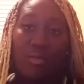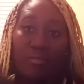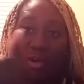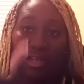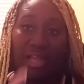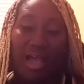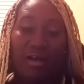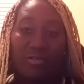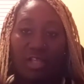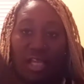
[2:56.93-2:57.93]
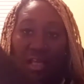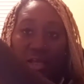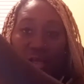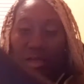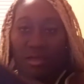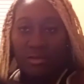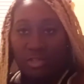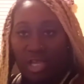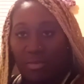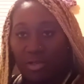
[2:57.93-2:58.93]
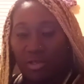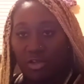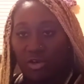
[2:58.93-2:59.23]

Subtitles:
and break down the table,